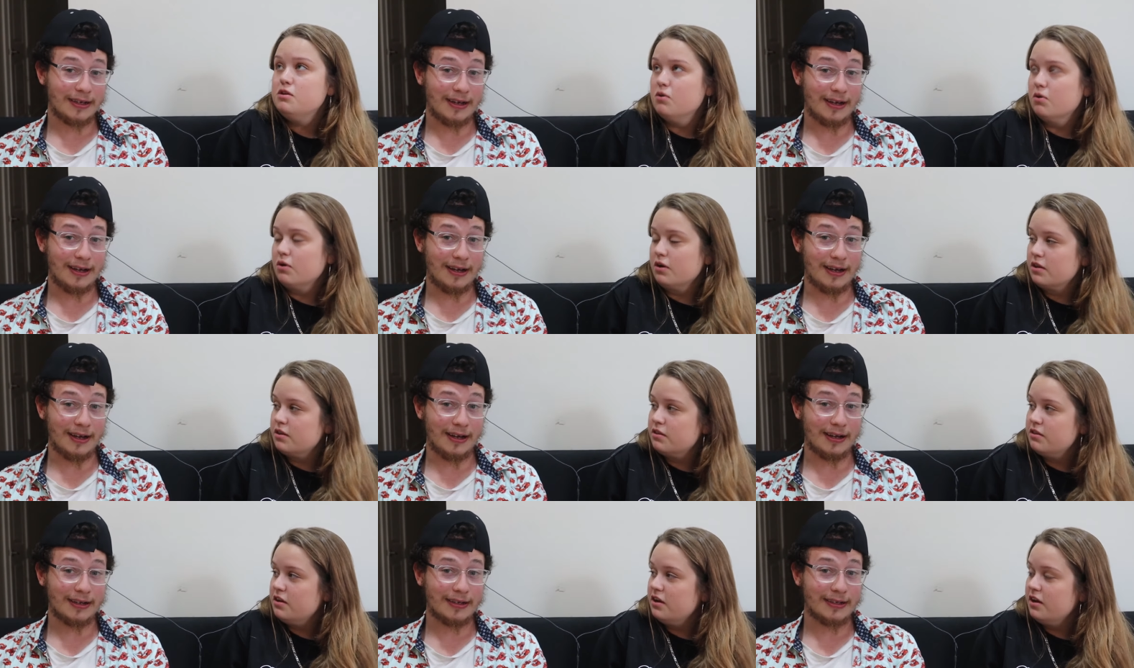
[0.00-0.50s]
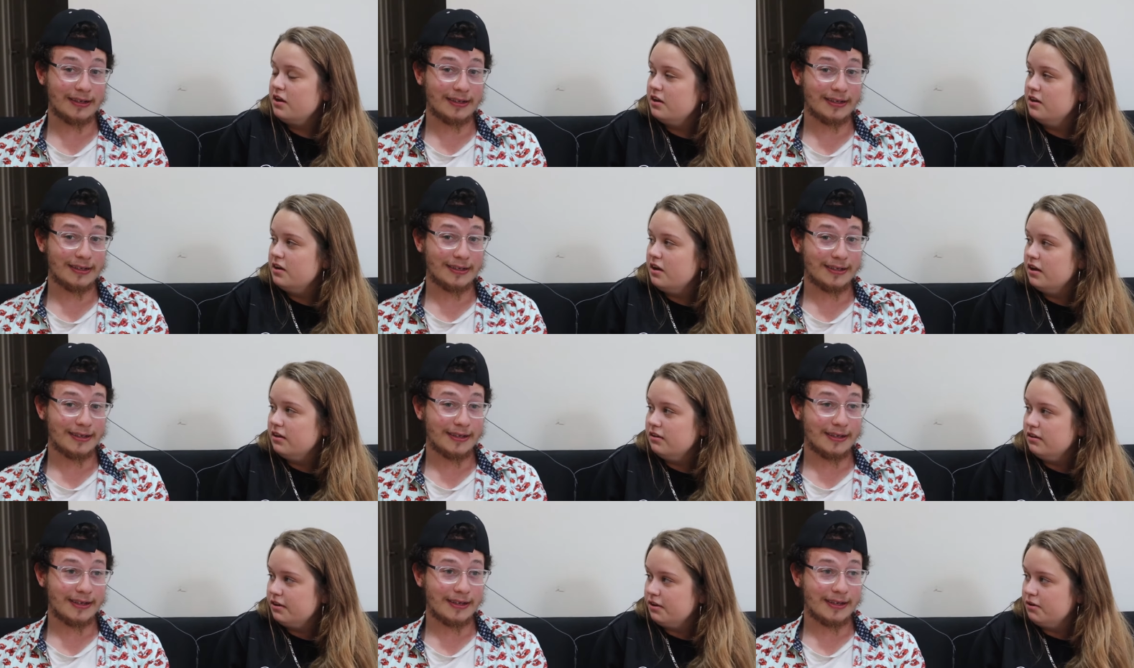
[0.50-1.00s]
Speaker 1: York huh. thing and
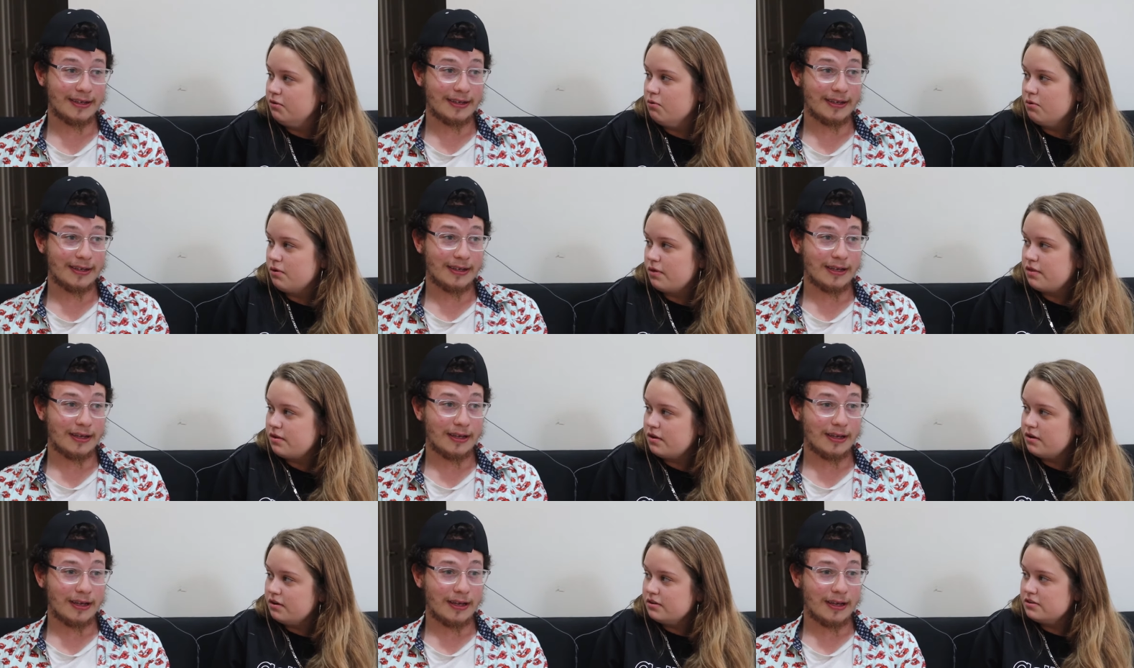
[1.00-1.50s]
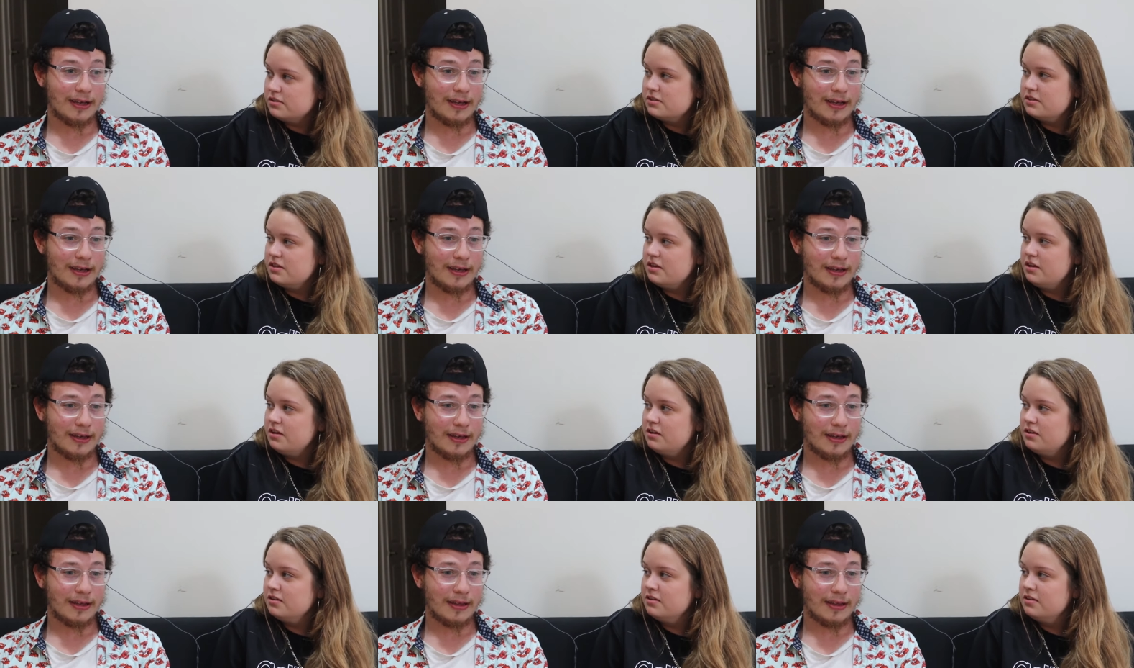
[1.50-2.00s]
not like an Orthodox
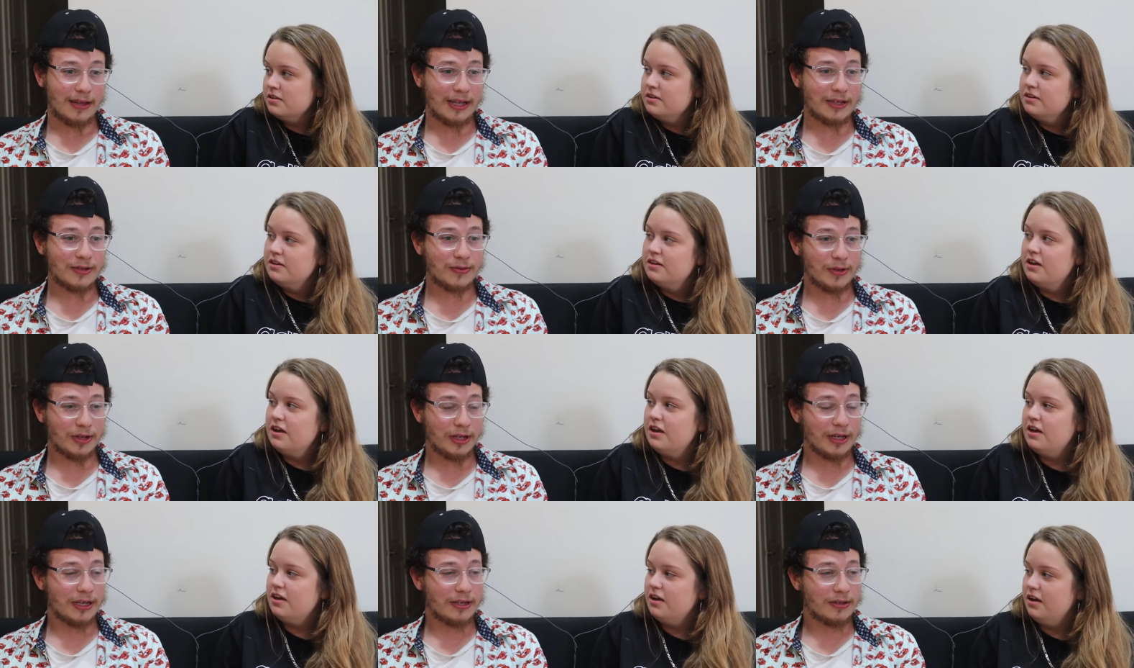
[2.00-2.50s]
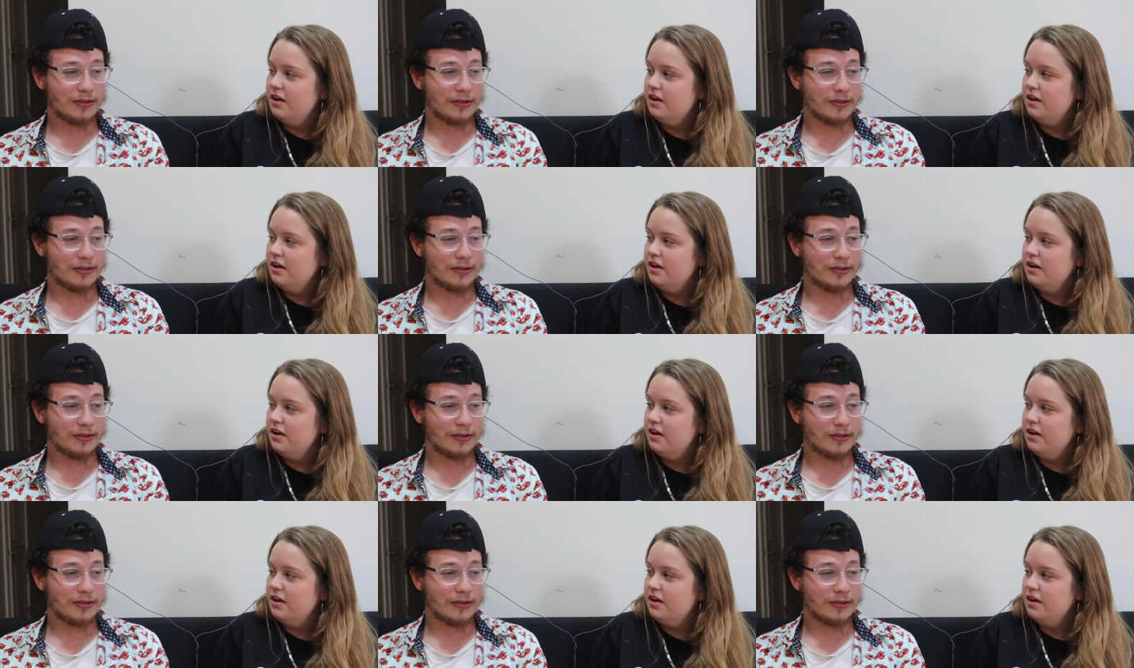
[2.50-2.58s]
thing. That's really